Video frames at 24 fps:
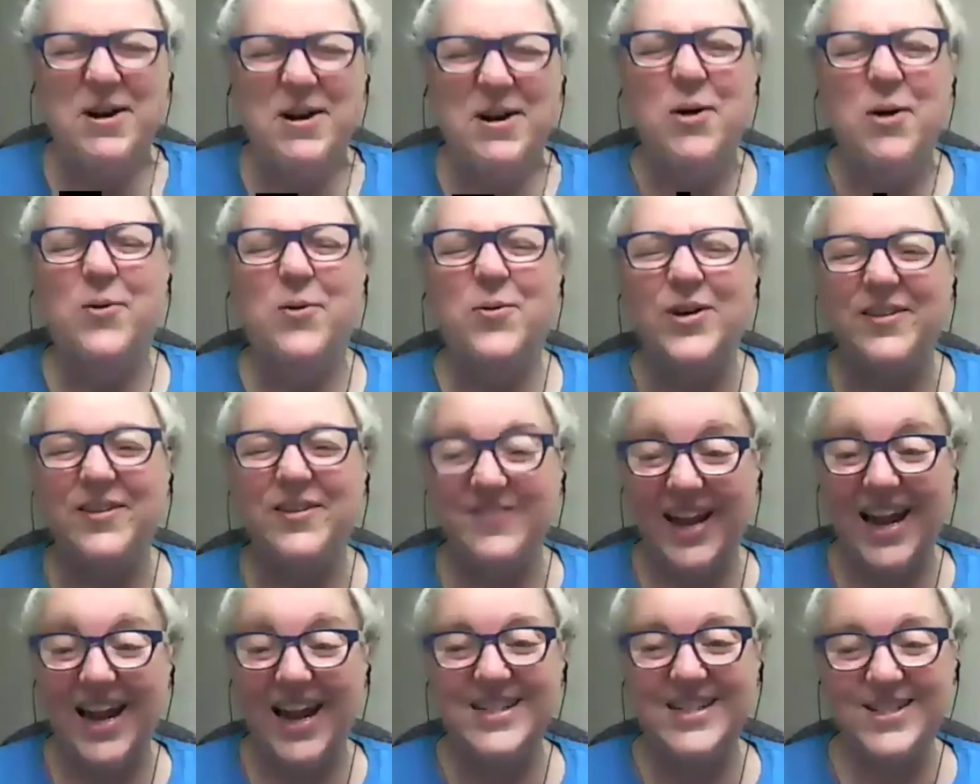We've
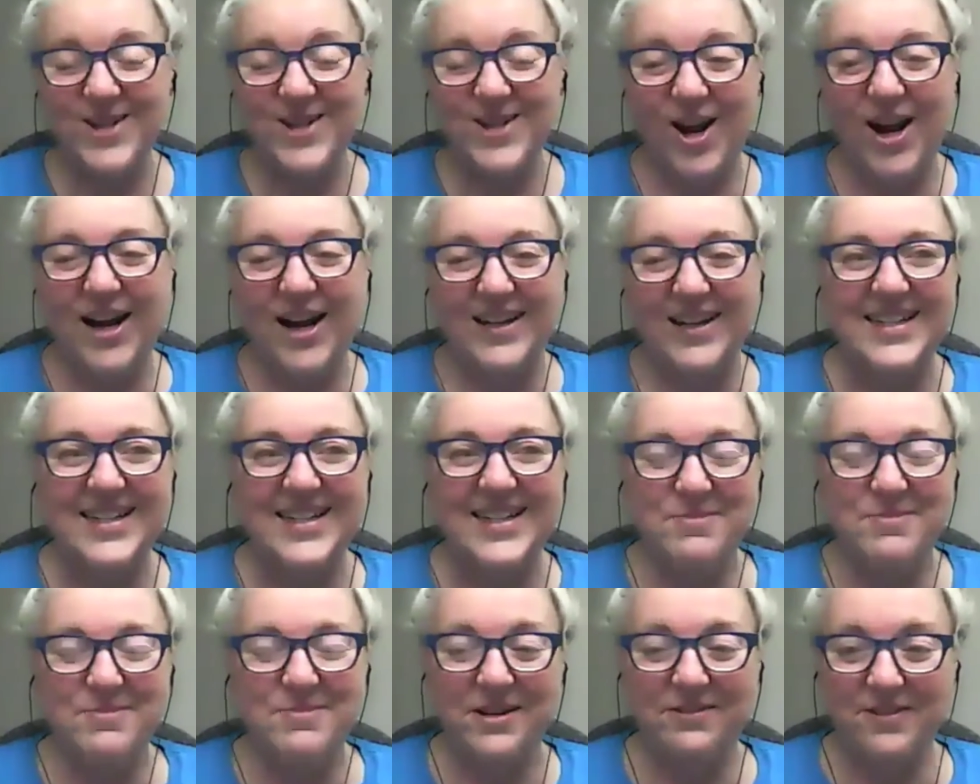got a dog
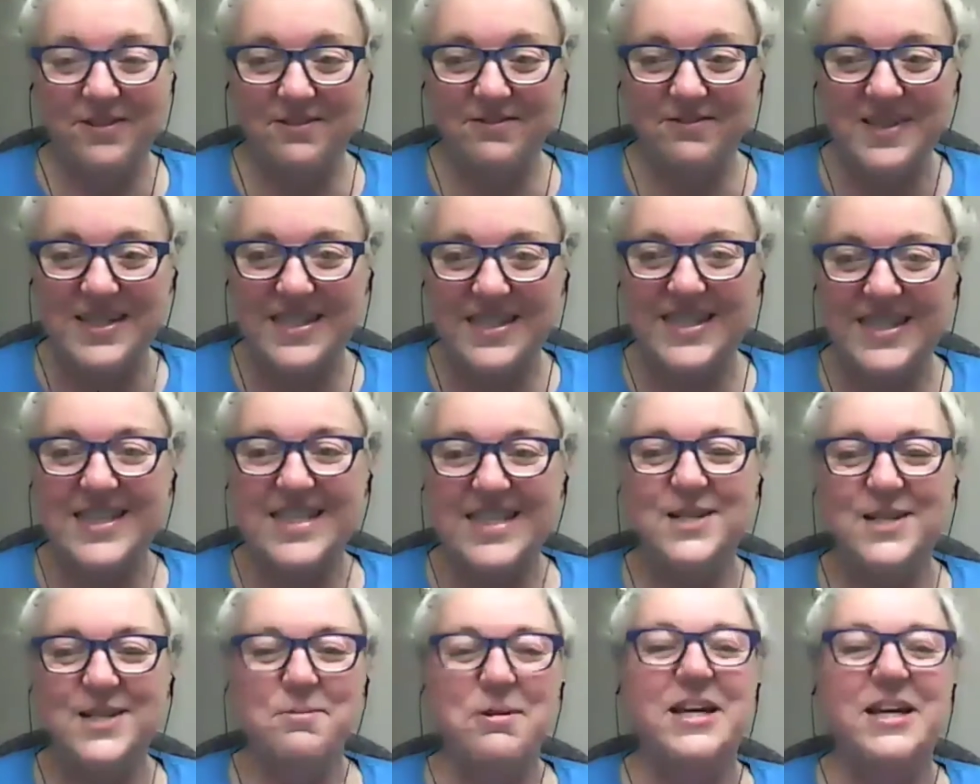coming for a visit
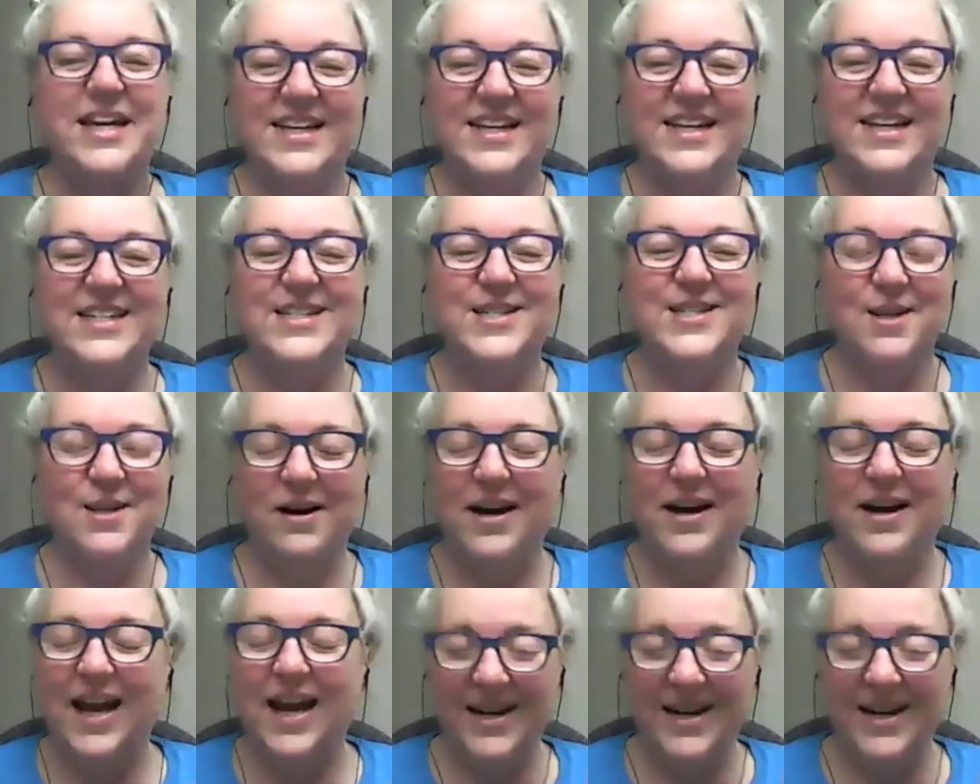this weekend. And so
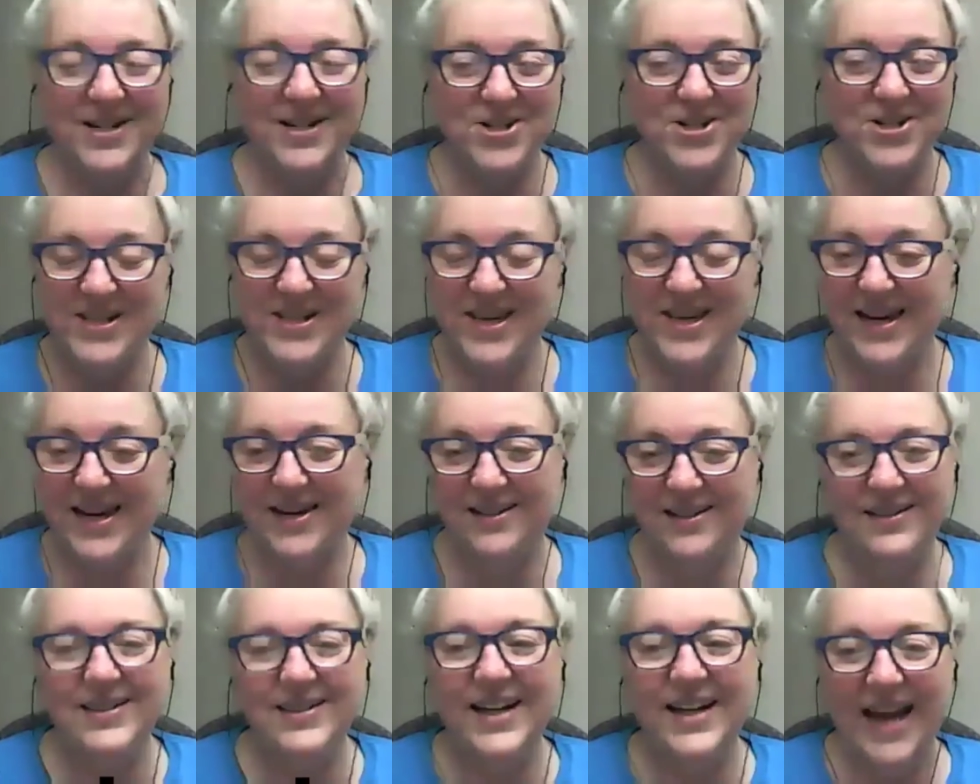I
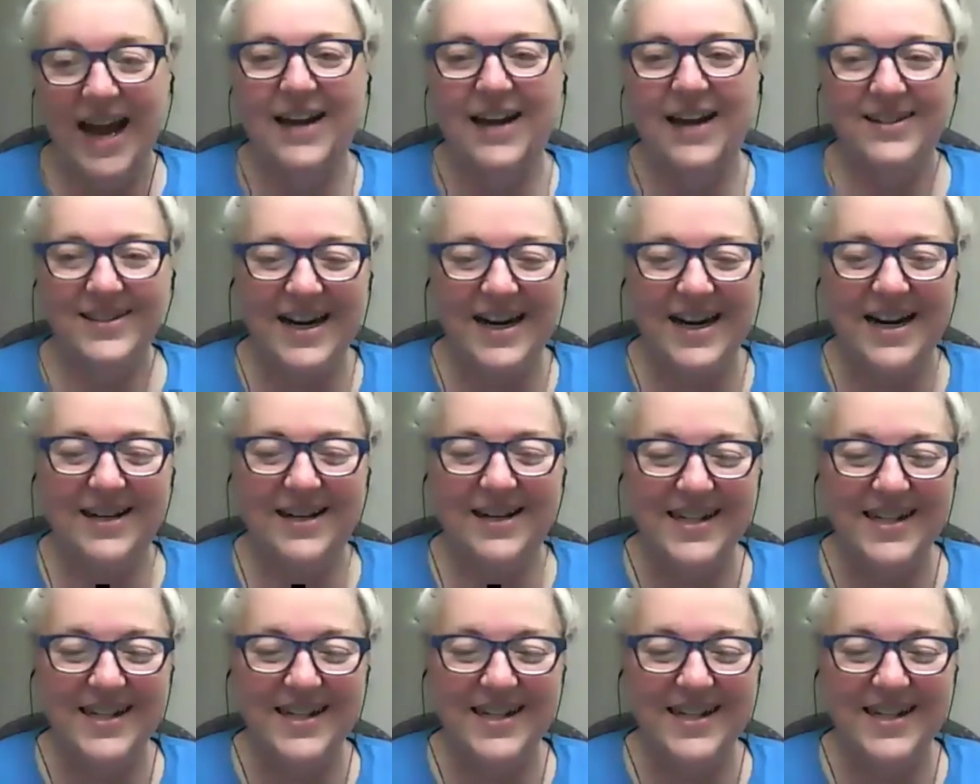understand. Yeah. Yeah.